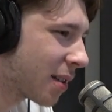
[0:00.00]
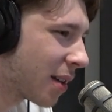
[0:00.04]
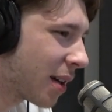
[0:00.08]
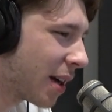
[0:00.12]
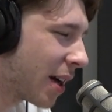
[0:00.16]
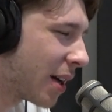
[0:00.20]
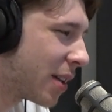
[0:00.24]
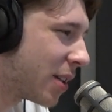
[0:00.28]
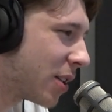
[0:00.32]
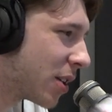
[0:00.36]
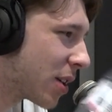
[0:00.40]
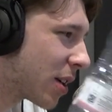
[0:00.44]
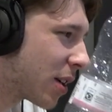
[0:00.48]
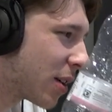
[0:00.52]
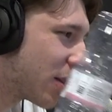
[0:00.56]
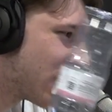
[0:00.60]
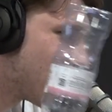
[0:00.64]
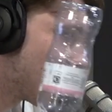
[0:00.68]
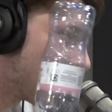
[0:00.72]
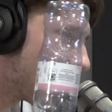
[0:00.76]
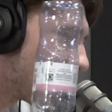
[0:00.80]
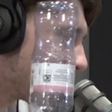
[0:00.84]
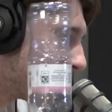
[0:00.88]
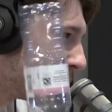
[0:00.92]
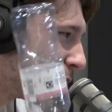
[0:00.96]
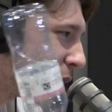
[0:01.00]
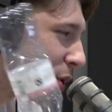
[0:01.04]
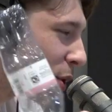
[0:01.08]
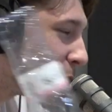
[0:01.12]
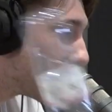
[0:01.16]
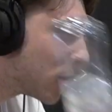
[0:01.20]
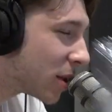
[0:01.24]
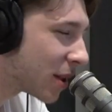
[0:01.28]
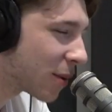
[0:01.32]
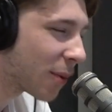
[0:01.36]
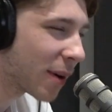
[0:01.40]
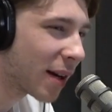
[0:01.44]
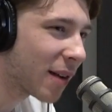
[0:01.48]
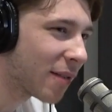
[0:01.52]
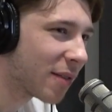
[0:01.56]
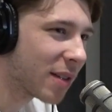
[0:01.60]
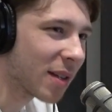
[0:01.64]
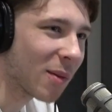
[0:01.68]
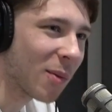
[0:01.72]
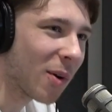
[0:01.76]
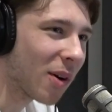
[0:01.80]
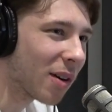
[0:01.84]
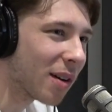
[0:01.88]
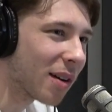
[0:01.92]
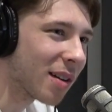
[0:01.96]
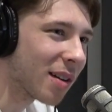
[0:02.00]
and you can use it whenever you want.